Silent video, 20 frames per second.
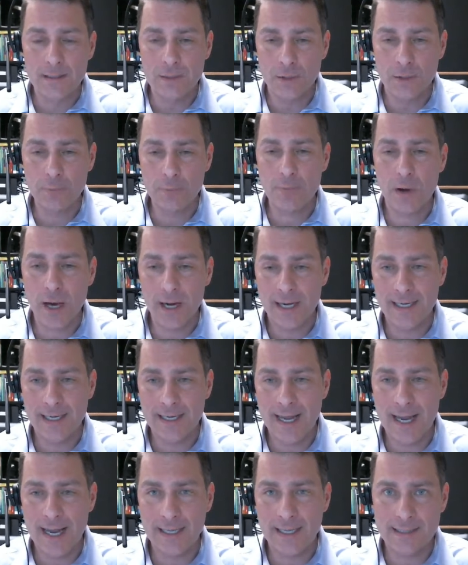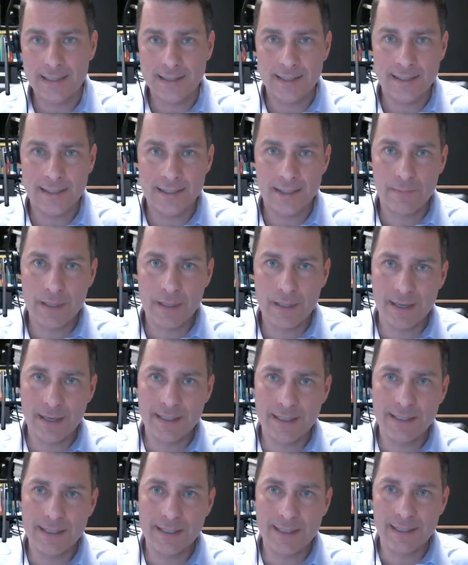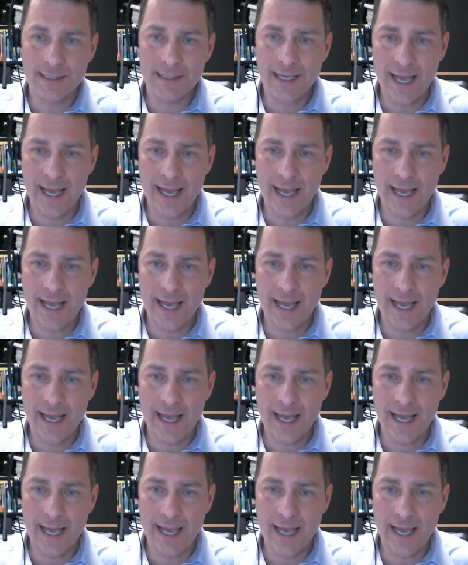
DuPont analysis, I mean, it basically